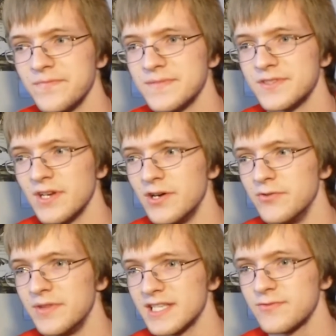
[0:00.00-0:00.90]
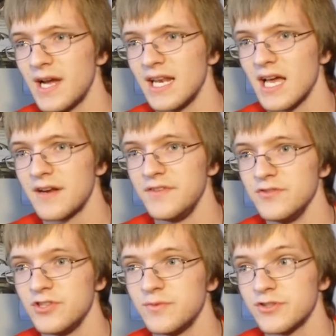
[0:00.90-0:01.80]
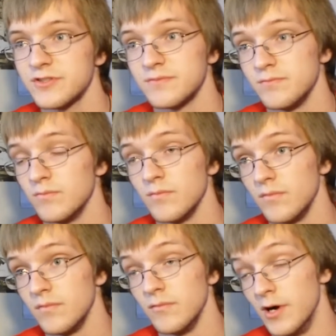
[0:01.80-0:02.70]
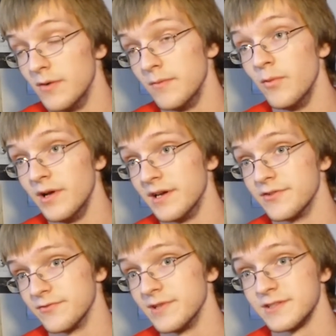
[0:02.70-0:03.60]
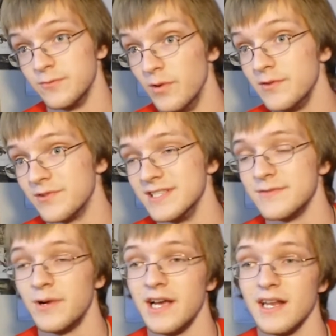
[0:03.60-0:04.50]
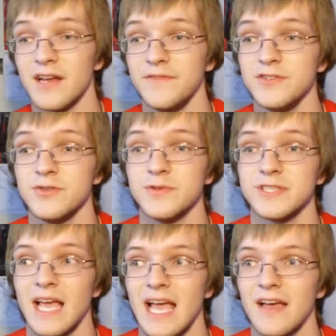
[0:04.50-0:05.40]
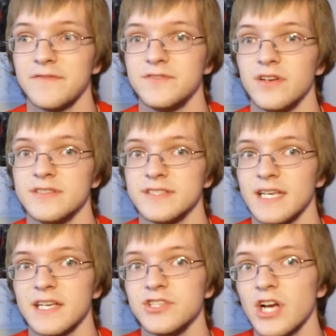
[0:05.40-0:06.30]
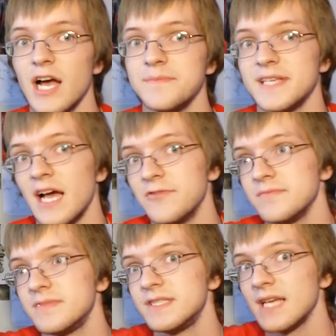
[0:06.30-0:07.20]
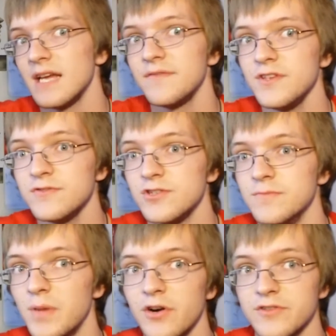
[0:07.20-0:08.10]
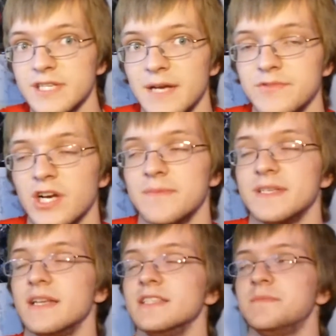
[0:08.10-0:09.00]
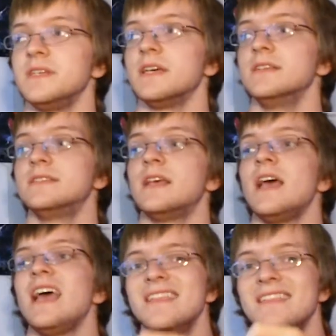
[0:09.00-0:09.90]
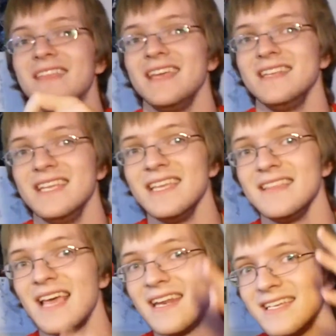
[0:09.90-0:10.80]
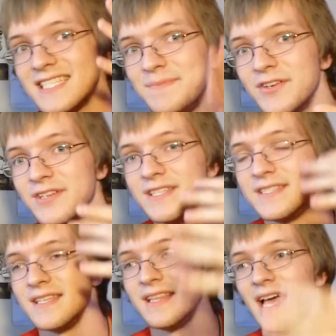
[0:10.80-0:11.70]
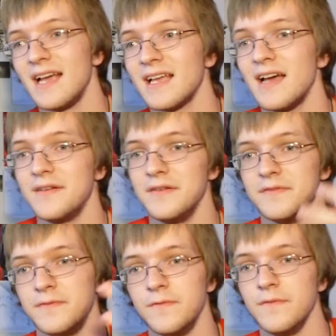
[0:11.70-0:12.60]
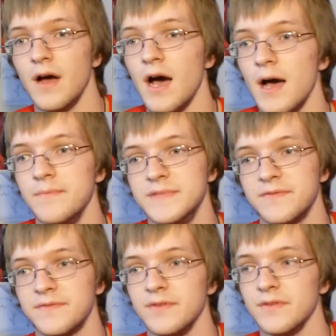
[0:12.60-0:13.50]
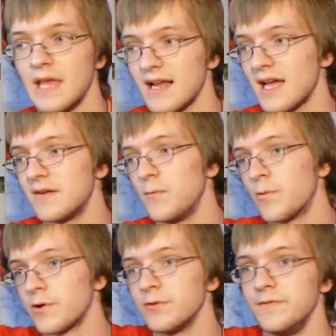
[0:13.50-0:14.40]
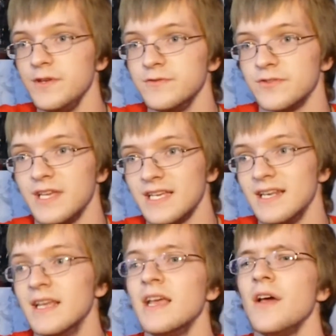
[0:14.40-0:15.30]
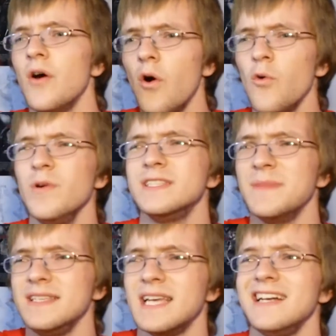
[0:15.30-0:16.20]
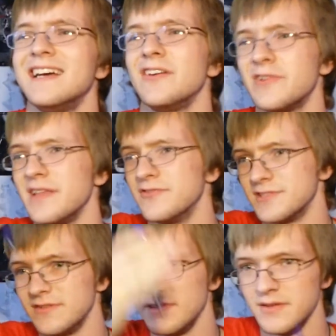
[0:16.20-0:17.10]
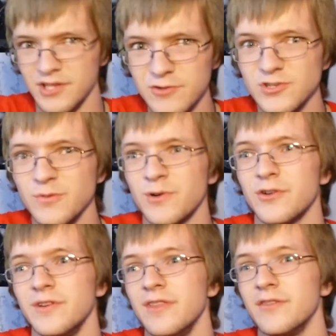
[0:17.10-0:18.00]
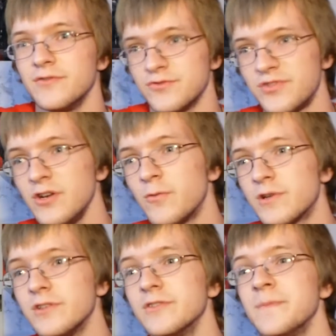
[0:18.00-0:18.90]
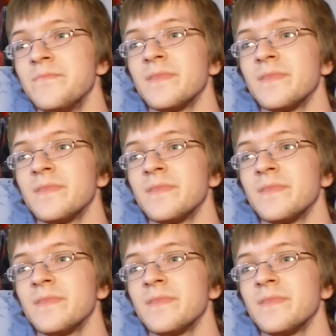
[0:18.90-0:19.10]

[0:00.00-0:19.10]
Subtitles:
So that's why a lot of YouTubers, that's one reason why a lot of YouTubers have second jobs outside of YouTube, part-time jobs that is, because they need that experience in that kind of world view, so they can always maintain like, okay, there's the YouTube world and there's the real world.